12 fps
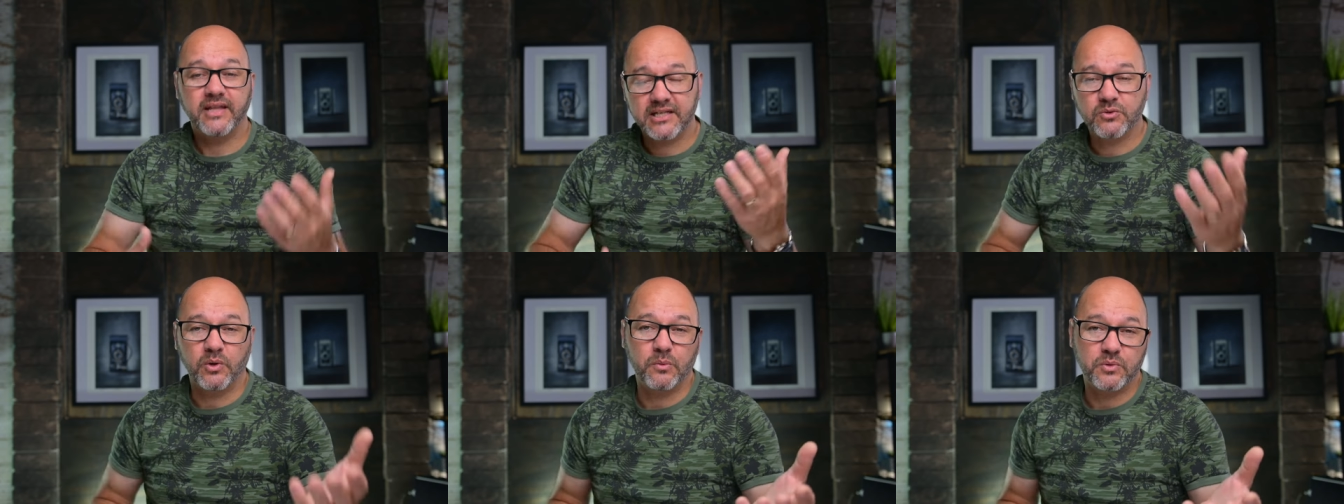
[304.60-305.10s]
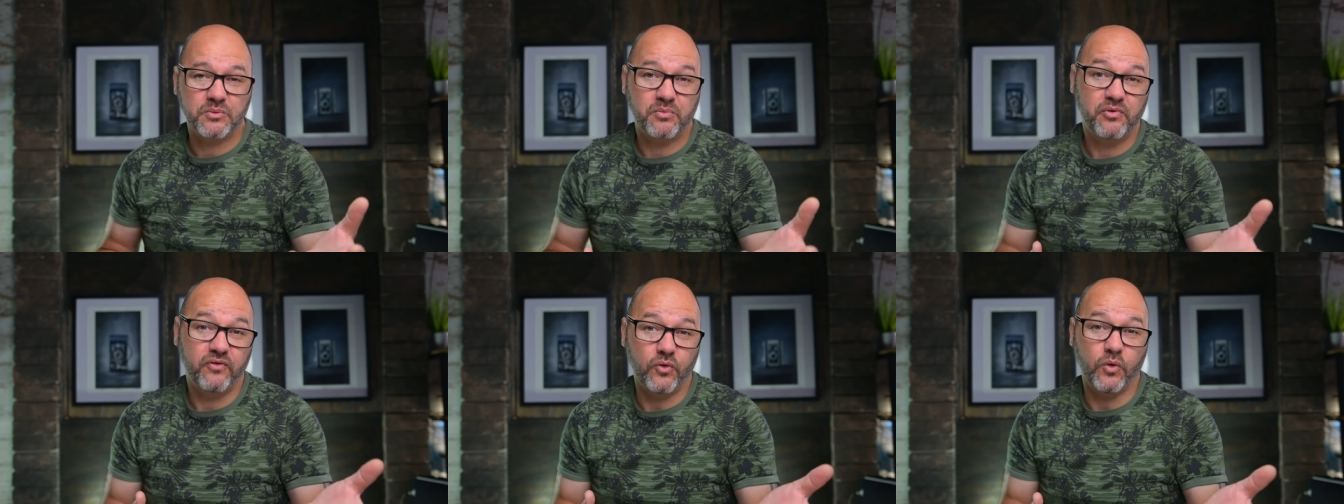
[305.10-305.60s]
That's what it was
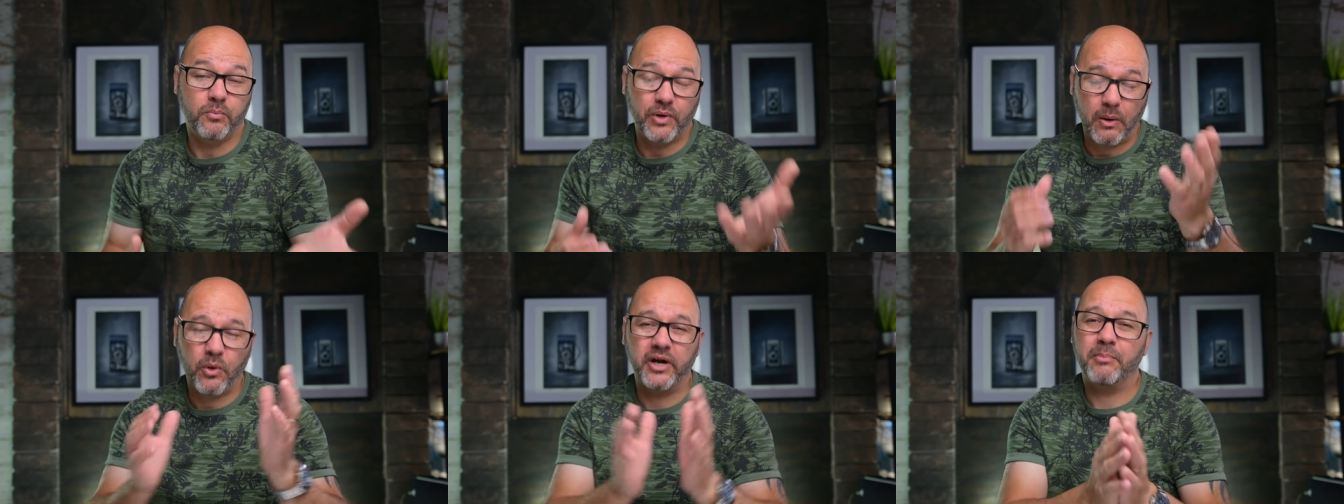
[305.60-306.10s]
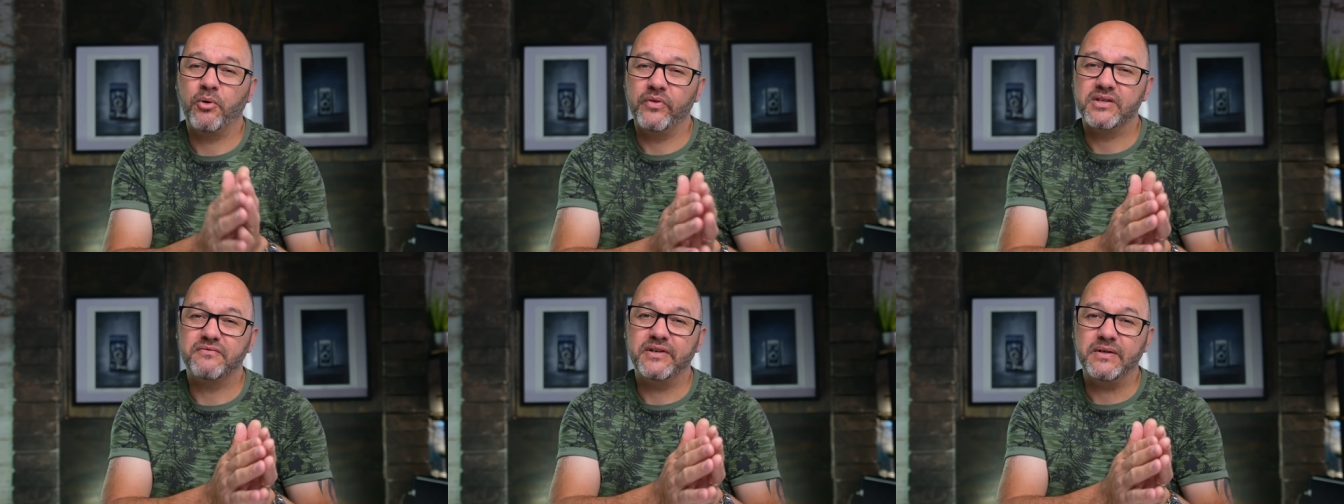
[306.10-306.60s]
before. But I wanted to put
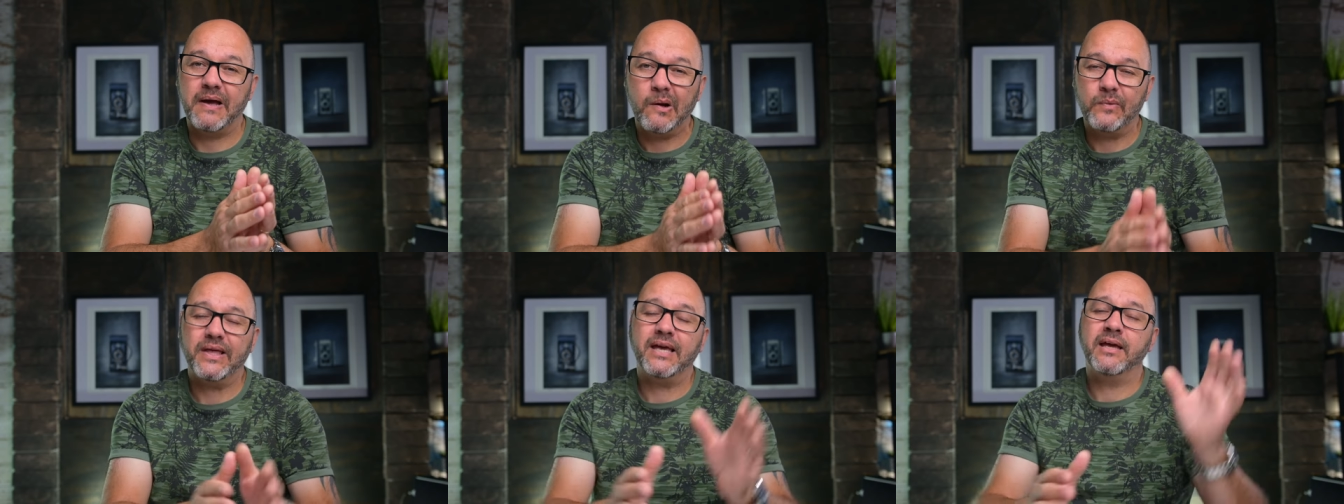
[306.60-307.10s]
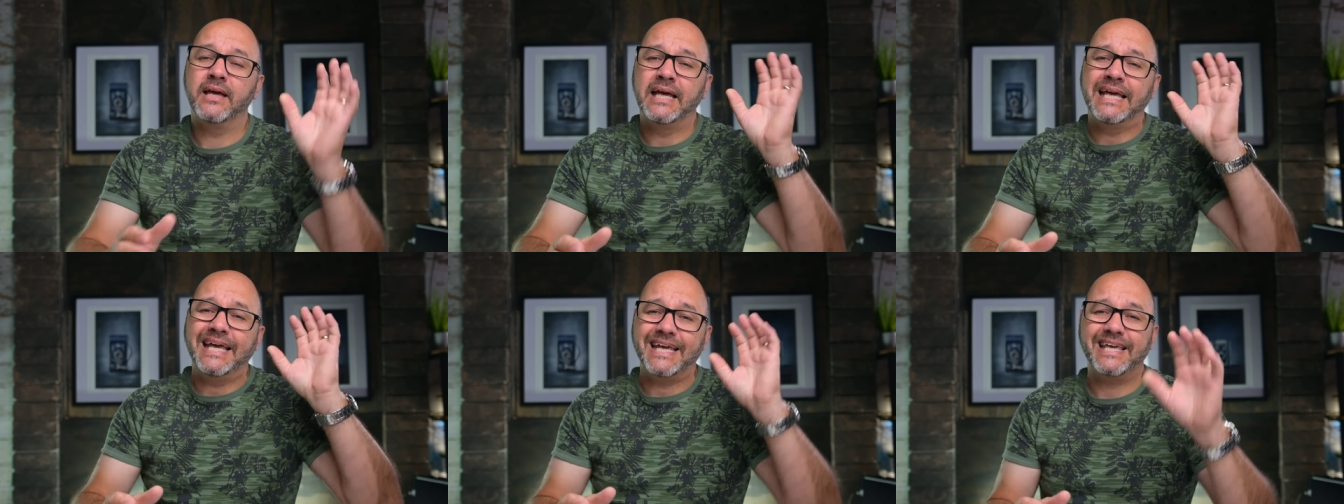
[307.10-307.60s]
this video out there
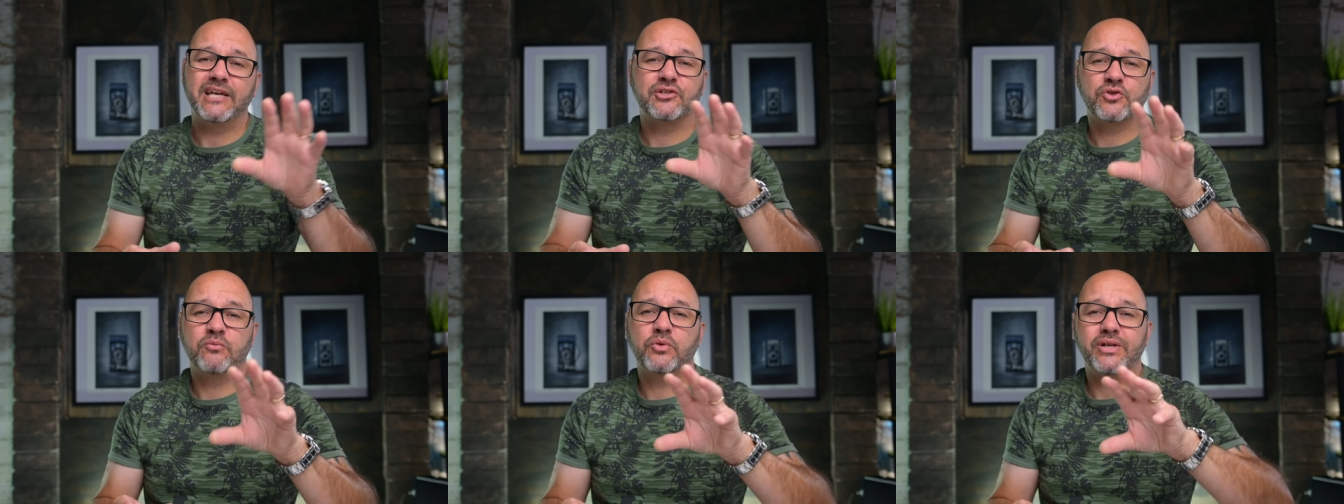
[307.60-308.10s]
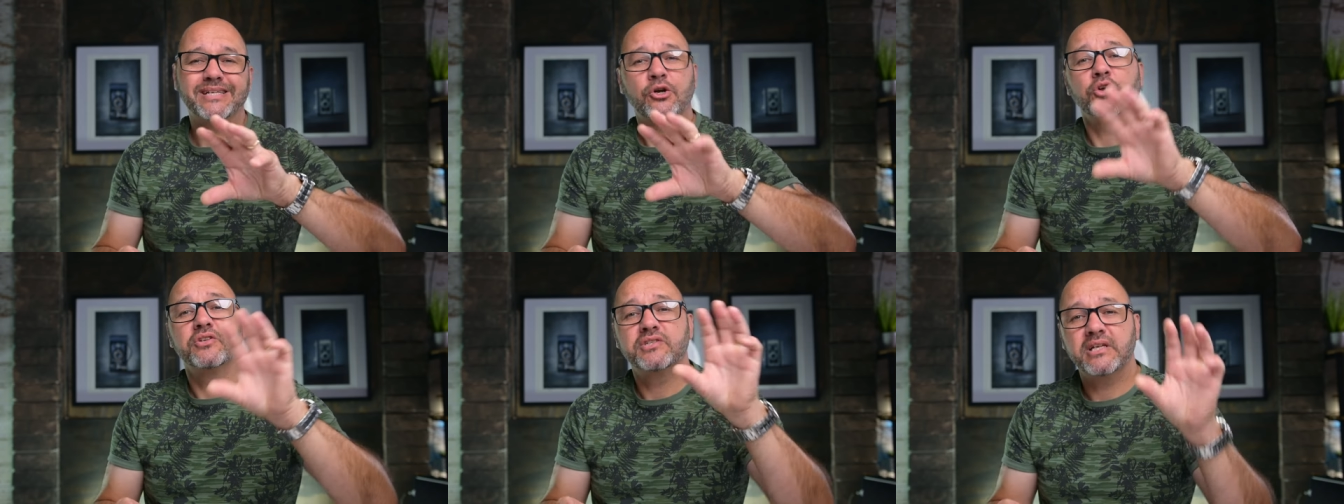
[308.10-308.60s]
in case somebody
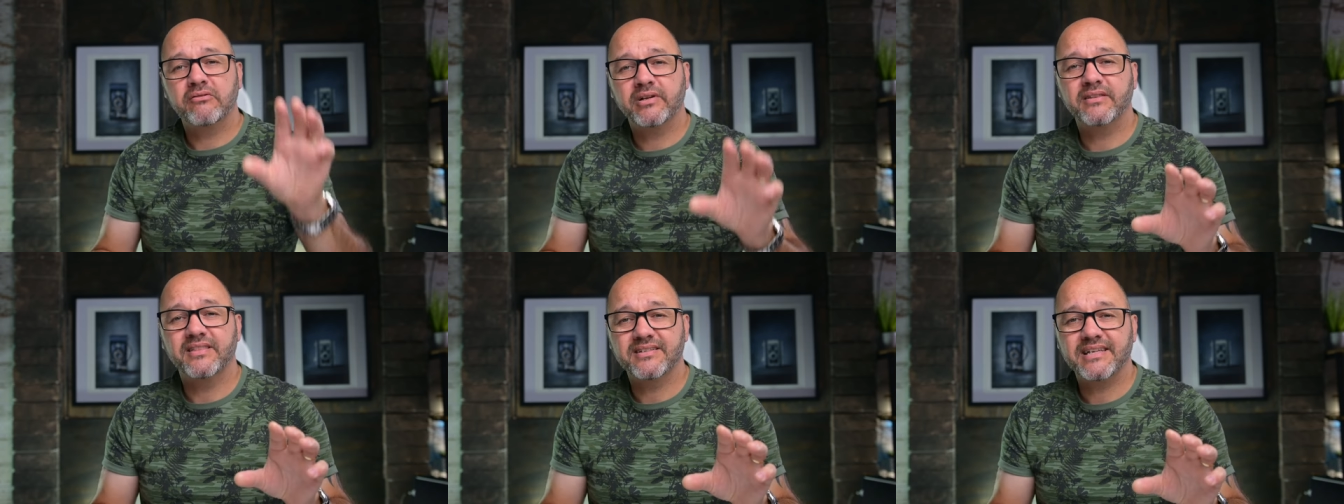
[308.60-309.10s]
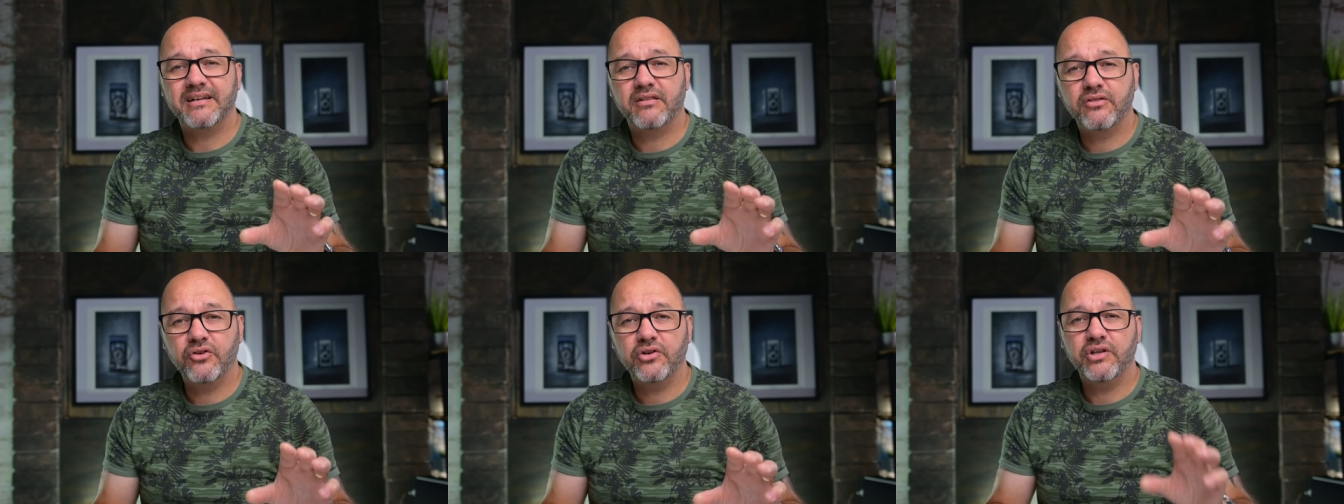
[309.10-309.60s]
considering the
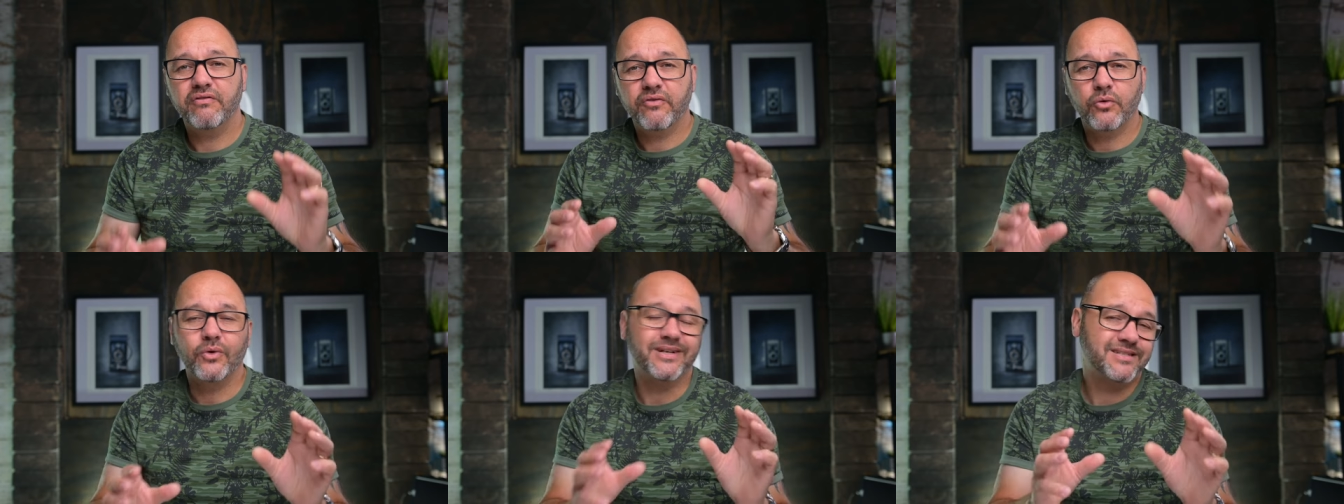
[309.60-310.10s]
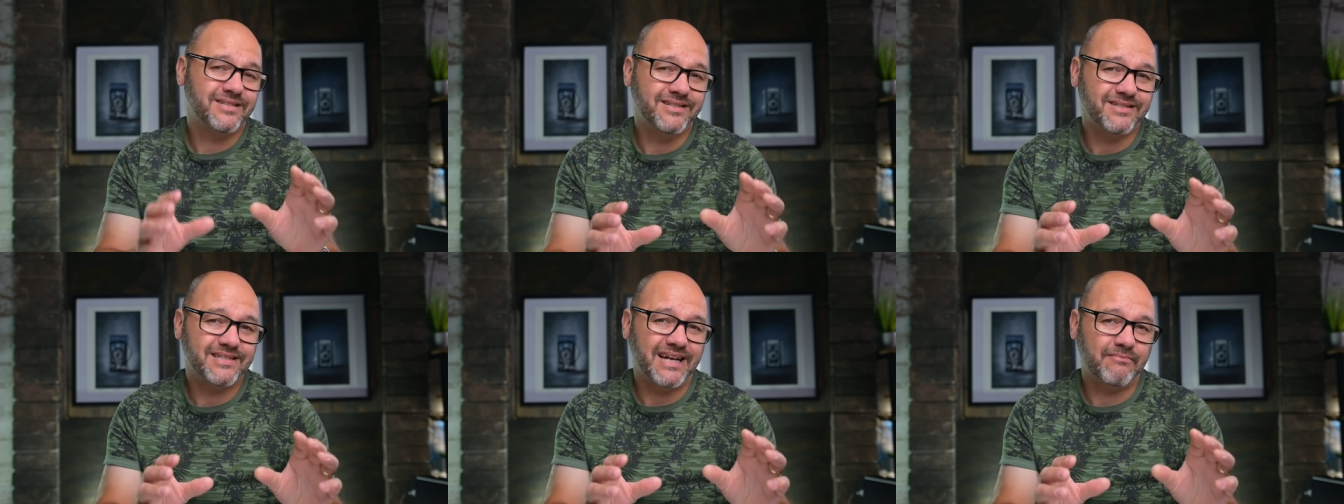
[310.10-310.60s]
Z30 for a
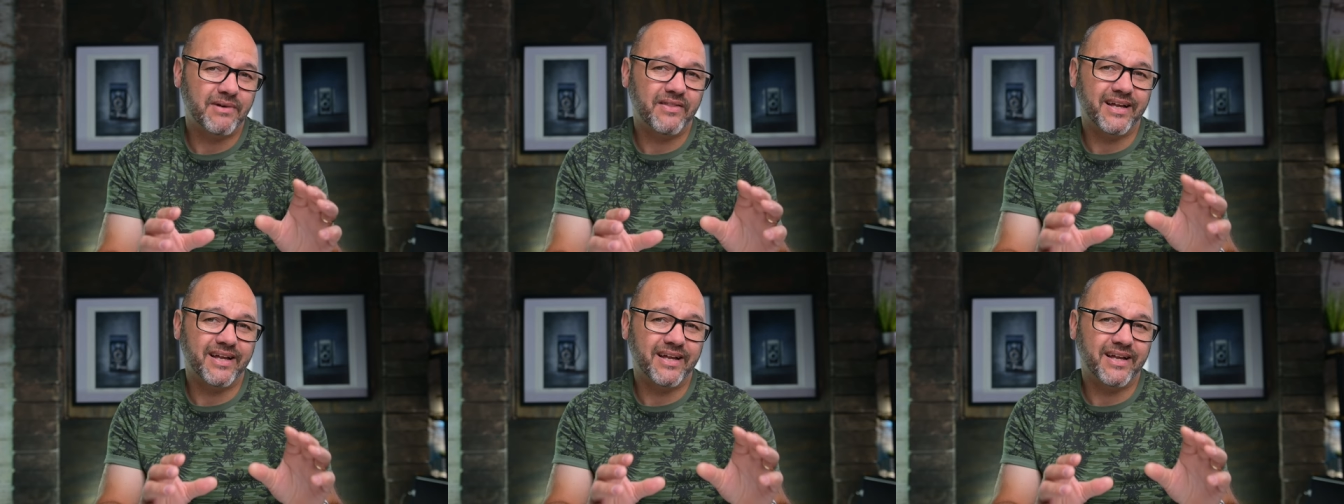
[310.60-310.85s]
stills camera.